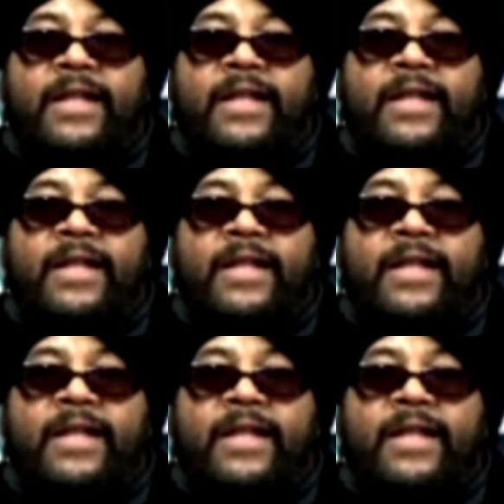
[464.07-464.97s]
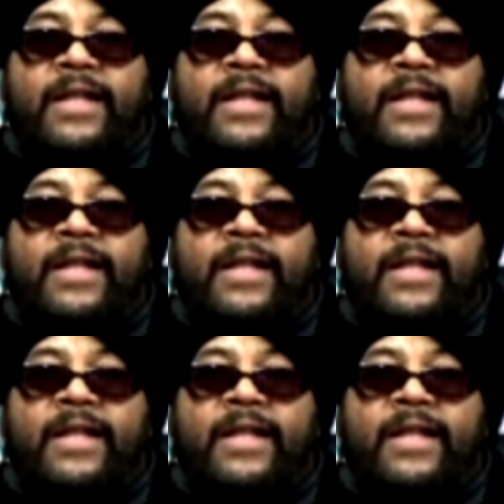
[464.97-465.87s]

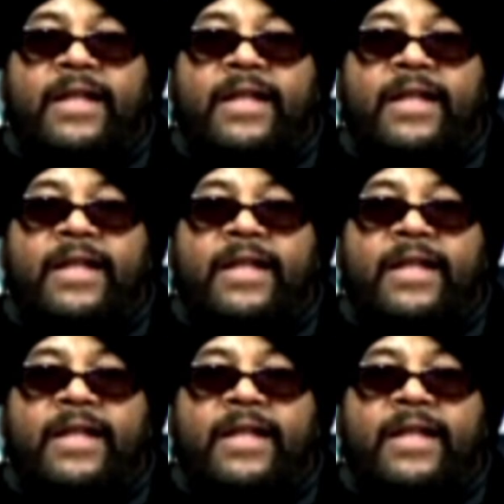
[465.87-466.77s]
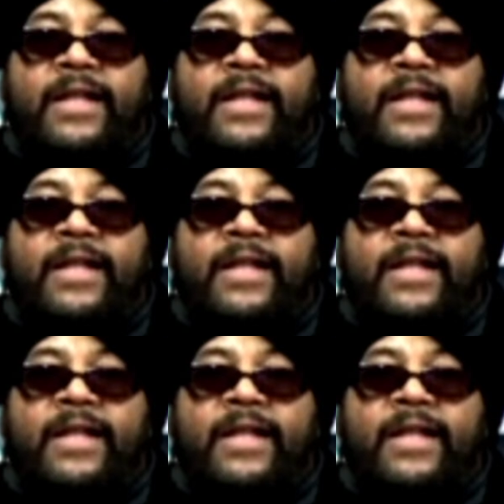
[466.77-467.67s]

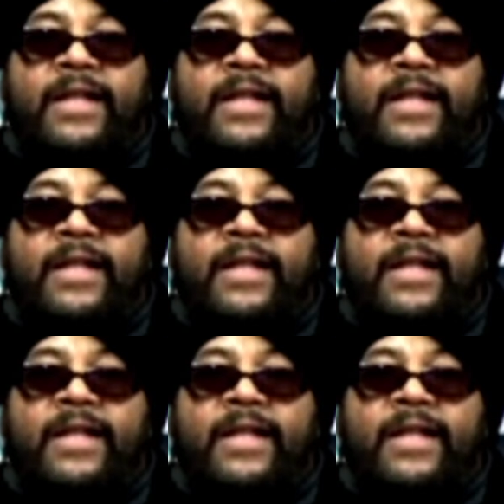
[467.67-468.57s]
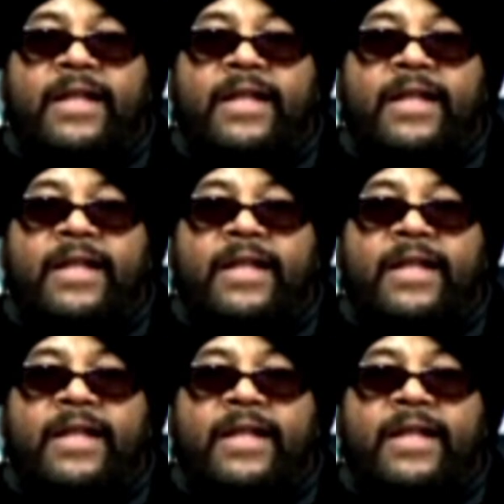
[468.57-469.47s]

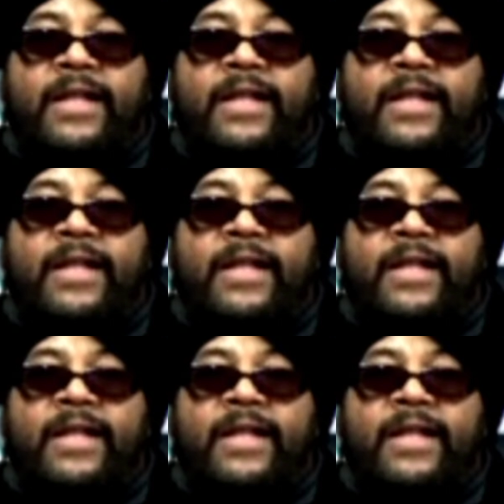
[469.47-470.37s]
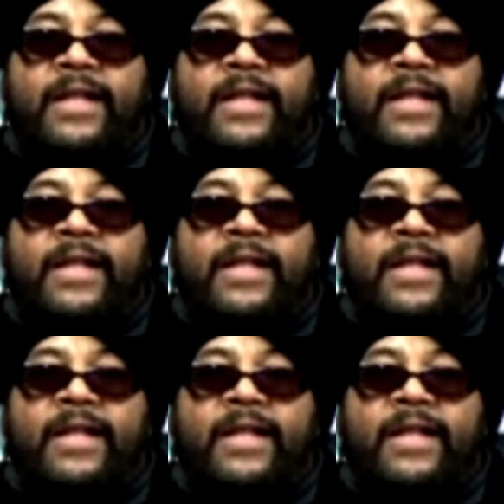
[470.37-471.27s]
[no speech]